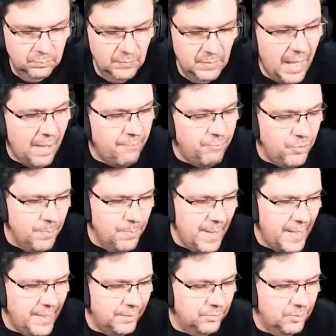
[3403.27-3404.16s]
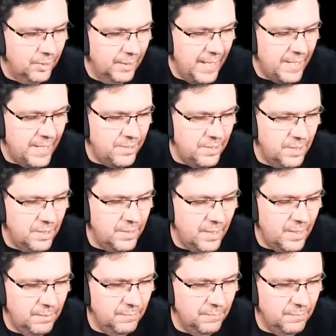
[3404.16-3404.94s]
Have like you made it to Lantia yet?